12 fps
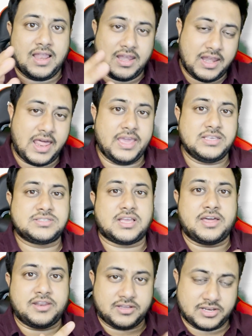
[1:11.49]
lies
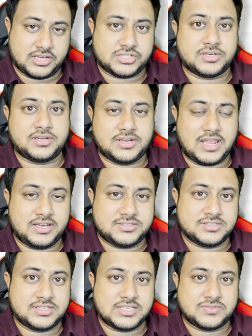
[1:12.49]
a regression
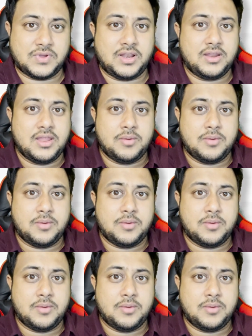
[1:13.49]
analysis as well